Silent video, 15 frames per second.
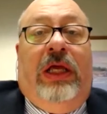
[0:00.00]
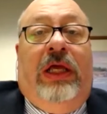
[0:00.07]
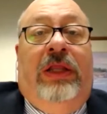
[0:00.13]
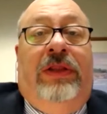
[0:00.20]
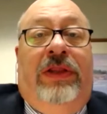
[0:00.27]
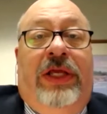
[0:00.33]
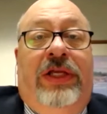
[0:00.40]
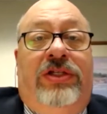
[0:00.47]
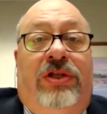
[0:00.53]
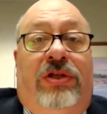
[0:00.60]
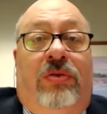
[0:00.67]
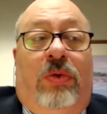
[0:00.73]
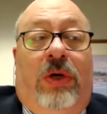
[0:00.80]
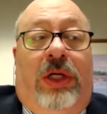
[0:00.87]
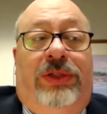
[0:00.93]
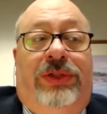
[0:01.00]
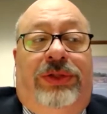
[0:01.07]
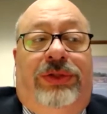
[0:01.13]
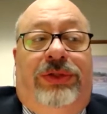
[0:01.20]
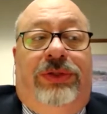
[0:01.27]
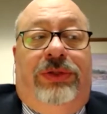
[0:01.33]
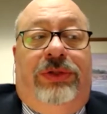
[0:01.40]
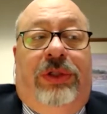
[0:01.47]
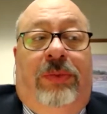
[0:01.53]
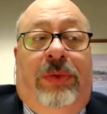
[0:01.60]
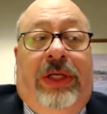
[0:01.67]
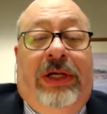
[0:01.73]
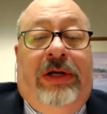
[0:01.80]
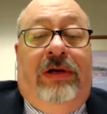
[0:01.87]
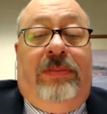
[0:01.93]
And these are the ones that we
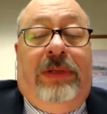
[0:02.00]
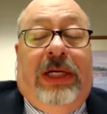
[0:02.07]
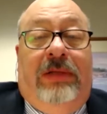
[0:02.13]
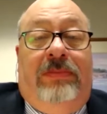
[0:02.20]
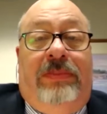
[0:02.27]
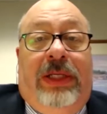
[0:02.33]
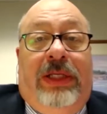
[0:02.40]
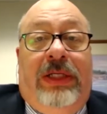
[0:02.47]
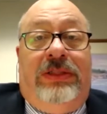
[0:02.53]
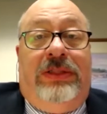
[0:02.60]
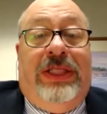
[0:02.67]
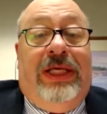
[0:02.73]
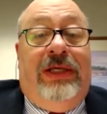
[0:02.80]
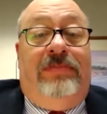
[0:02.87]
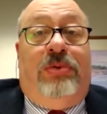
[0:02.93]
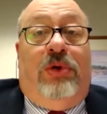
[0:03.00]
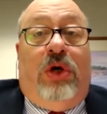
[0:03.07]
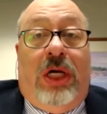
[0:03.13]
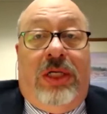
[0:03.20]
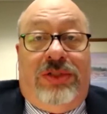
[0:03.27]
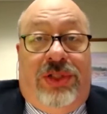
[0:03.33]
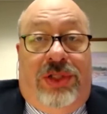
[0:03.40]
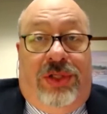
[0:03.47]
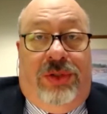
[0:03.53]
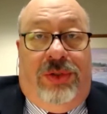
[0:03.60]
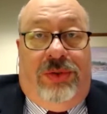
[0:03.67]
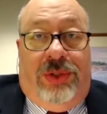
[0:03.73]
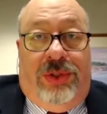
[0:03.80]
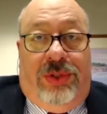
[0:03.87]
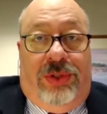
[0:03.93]
hear about because they get
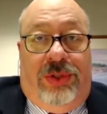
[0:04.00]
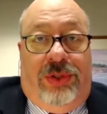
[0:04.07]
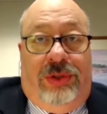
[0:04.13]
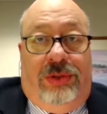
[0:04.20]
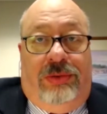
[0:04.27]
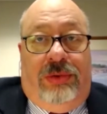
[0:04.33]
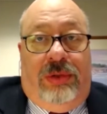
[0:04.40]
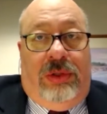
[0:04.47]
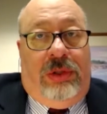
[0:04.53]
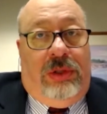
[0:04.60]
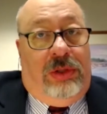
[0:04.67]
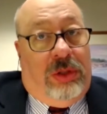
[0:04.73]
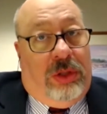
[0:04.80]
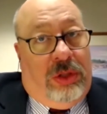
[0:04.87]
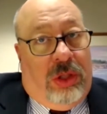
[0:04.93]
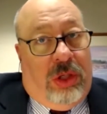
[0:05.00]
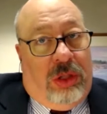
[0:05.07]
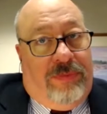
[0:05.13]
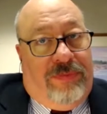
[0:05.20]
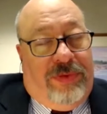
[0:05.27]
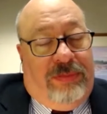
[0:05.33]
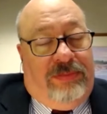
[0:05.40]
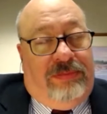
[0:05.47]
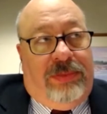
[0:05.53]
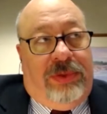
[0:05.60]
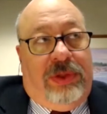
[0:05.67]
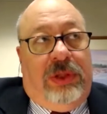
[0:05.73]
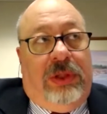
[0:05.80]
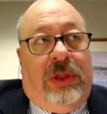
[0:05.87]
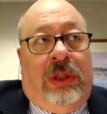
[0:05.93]
prosecuted, not all of them,
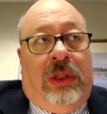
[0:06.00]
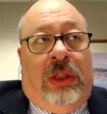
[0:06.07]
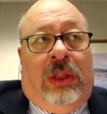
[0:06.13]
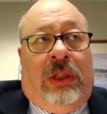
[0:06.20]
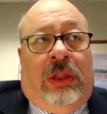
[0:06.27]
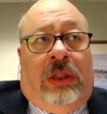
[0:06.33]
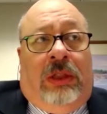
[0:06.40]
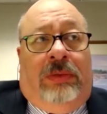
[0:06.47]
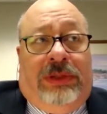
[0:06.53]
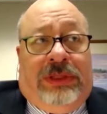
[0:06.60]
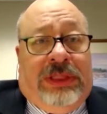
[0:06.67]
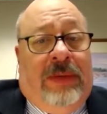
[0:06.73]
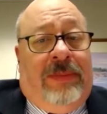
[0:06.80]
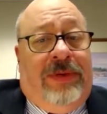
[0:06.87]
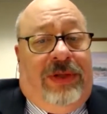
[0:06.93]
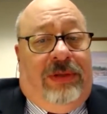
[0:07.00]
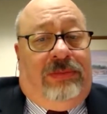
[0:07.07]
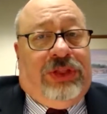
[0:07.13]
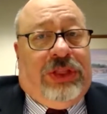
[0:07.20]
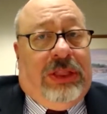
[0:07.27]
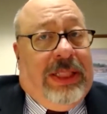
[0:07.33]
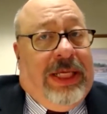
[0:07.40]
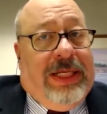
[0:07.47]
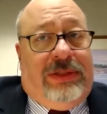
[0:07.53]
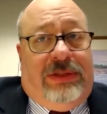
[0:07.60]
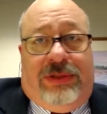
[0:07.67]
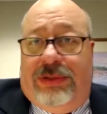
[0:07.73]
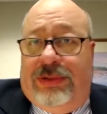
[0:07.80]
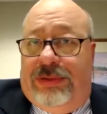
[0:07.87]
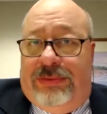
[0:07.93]
but some of them
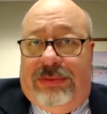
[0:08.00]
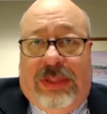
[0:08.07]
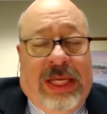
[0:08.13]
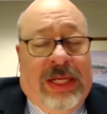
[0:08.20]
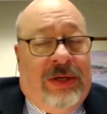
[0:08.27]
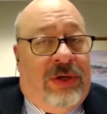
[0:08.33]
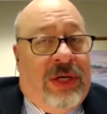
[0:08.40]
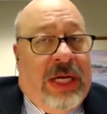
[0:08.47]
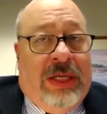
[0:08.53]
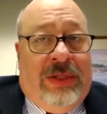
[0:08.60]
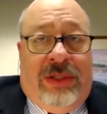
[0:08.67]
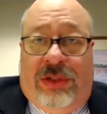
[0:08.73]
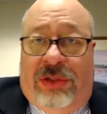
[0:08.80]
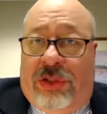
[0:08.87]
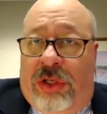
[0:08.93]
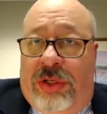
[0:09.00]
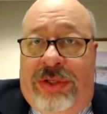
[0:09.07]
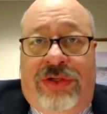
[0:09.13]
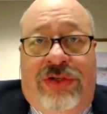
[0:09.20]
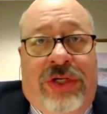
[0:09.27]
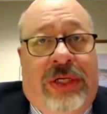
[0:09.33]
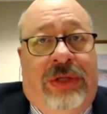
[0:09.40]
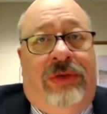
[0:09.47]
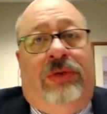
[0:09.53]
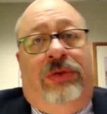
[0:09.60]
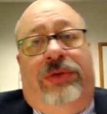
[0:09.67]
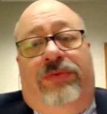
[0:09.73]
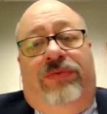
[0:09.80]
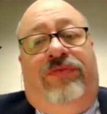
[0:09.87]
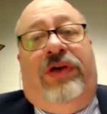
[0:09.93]
select. I don't know how the Attorney General
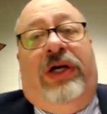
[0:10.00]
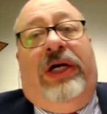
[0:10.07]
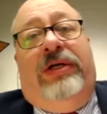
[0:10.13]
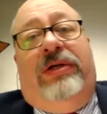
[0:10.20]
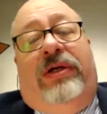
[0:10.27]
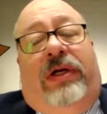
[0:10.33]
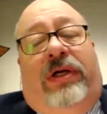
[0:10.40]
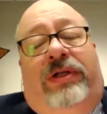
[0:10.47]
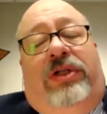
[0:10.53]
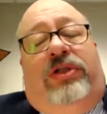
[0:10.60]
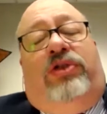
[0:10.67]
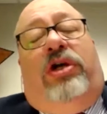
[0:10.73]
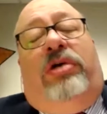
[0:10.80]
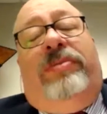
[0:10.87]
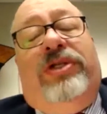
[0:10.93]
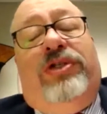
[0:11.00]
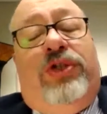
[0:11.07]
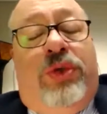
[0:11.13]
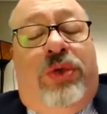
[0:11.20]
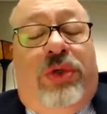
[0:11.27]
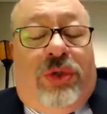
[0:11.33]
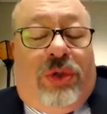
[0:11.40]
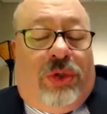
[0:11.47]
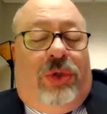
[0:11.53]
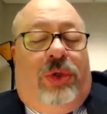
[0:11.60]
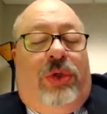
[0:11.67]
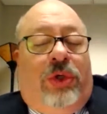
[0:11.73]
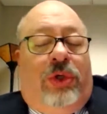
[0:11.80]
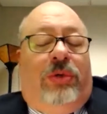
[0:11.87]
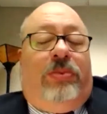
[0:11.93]
determines who to
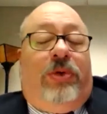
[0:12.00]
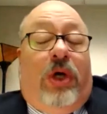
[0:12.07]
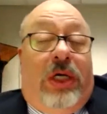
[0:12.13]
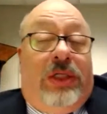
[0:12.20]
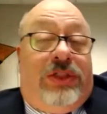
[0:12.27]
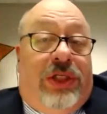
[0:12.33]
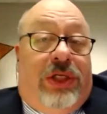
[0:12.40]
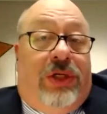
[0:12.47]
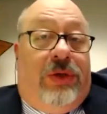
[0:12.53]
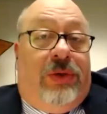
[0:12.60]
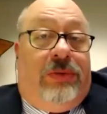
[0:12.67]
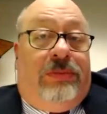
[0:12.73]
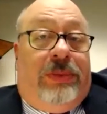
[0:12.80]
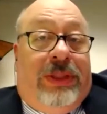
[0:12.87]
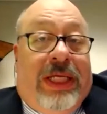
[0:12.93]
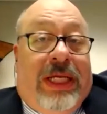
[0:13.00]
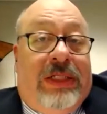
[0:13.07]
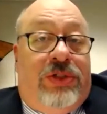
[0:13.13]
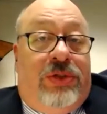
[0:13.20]
prosecute, but that's who